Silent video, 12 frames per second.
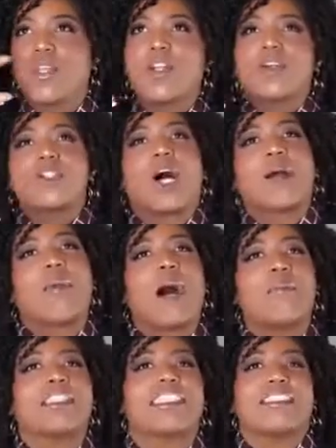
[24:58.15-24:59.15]
You talk
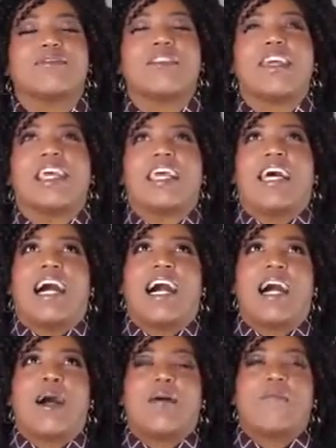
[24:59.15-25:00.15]
about belief
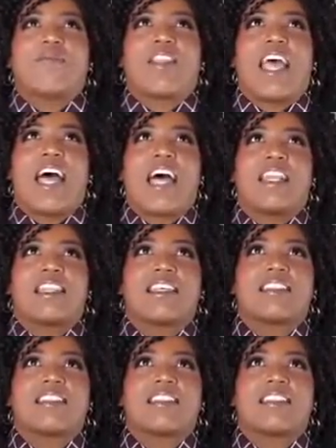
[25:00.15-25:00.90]
and